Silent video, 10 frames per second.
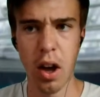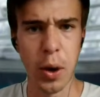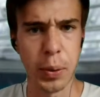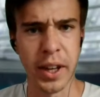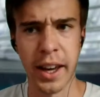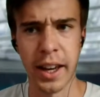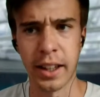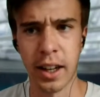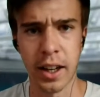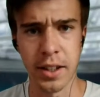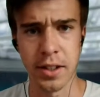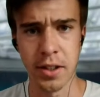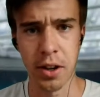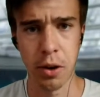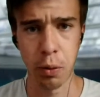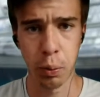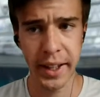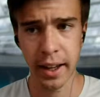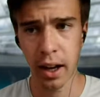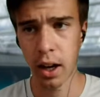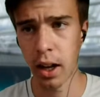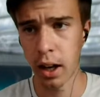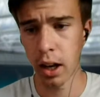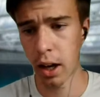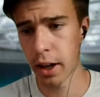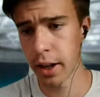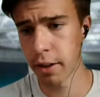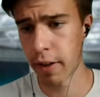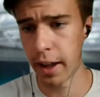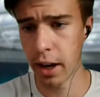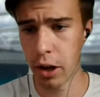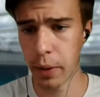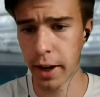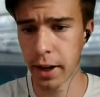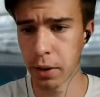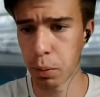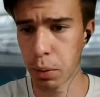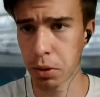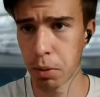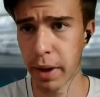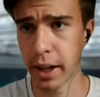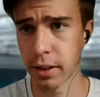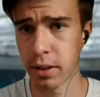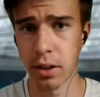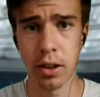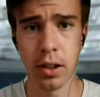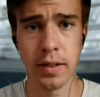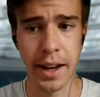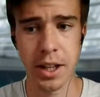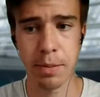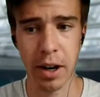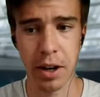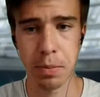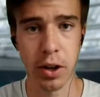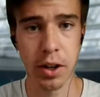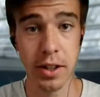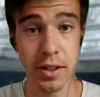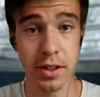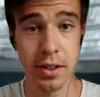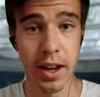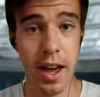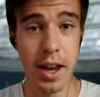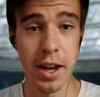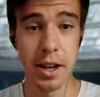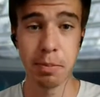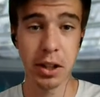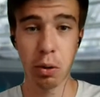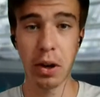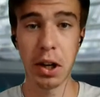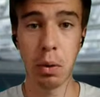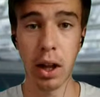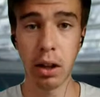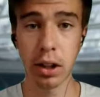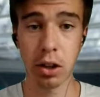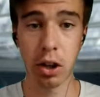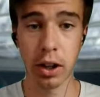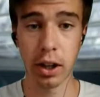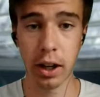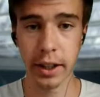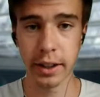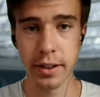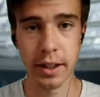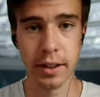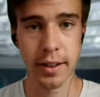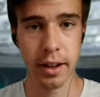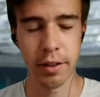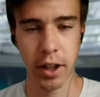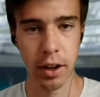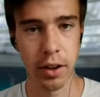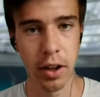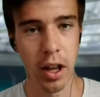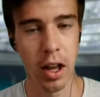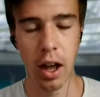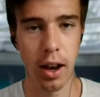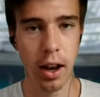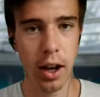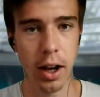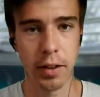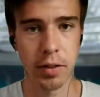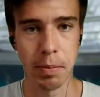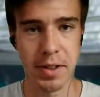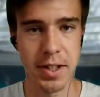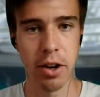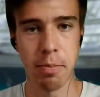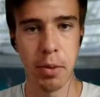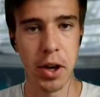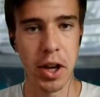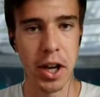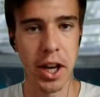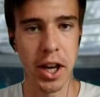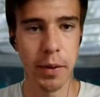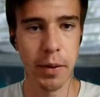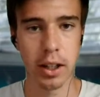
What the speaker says: Okay guys, so we are live. Hello and welcome back to TennisParisBrothers. It's been quite a while, I can't lie, since I've done a live commentary, but here we are.